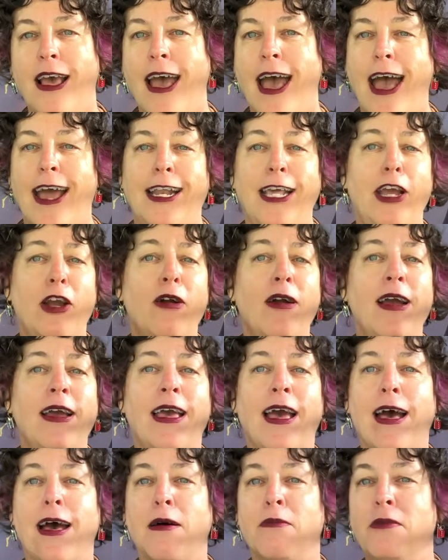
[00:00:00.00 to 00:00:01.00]
And here I
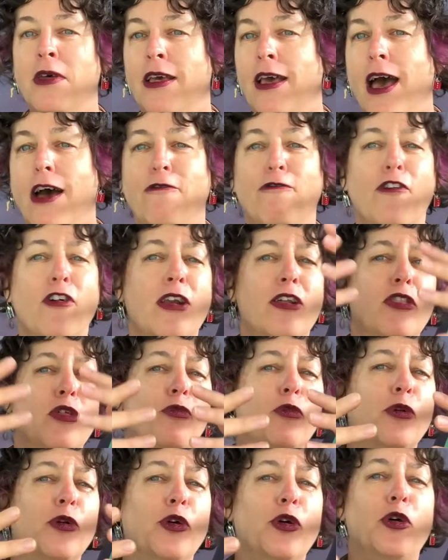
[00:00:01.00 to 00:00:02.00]
am, front of
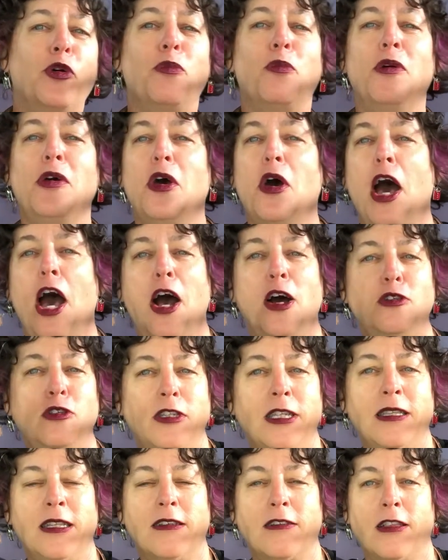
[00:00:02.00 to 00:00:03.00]
the room,
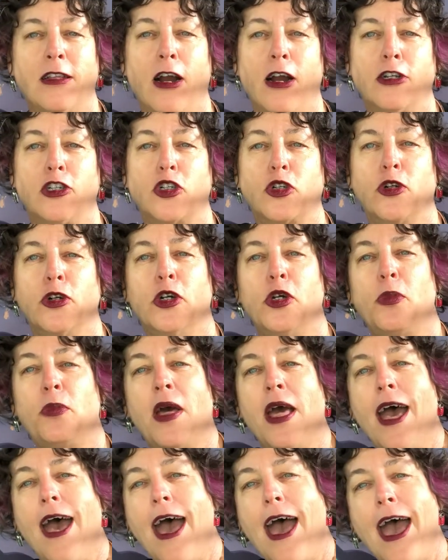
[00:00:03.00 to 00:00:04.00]
hosting this large group,
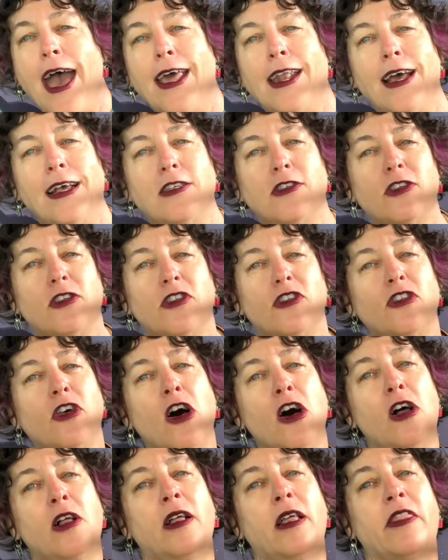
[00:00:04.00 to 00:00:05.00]
and I
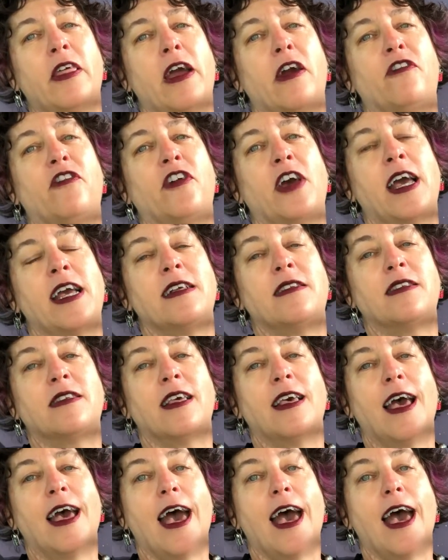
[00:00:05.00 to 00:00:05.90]
saw their face,